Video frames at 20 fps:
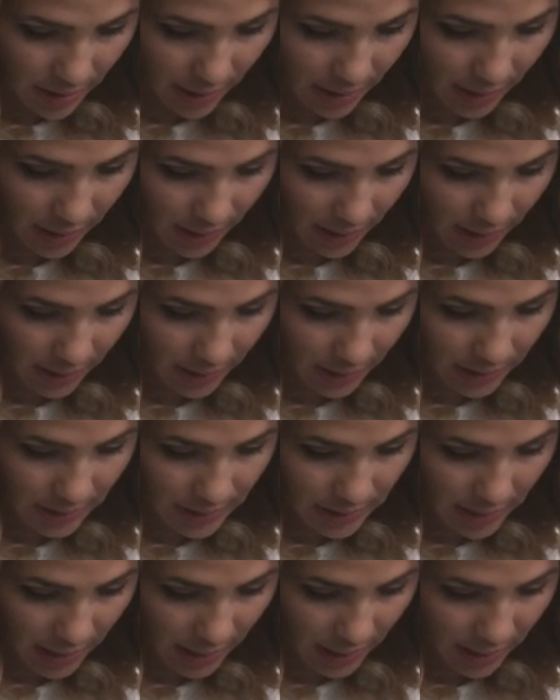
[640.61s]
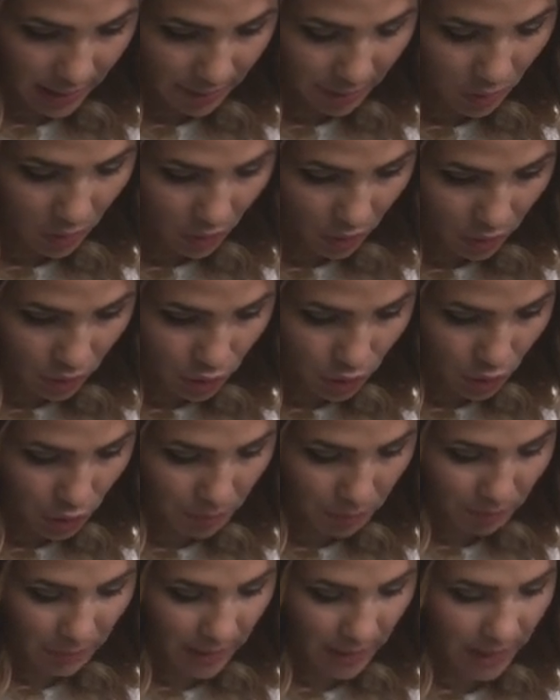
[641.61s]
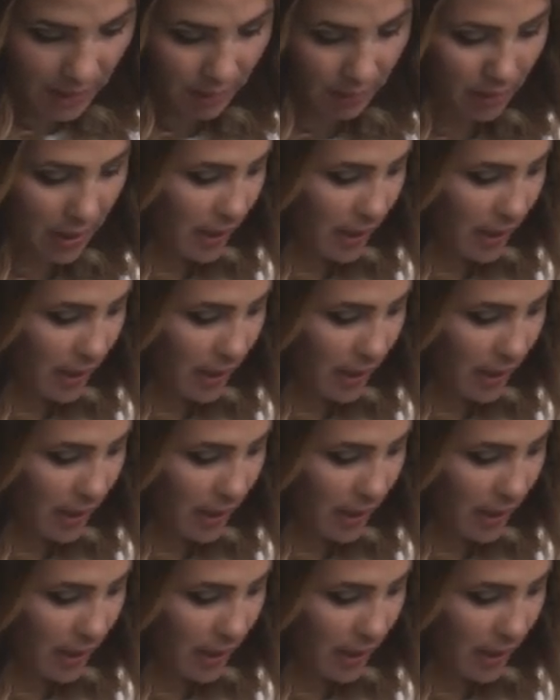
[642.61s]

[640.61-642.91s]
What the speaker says: And I am going to pin it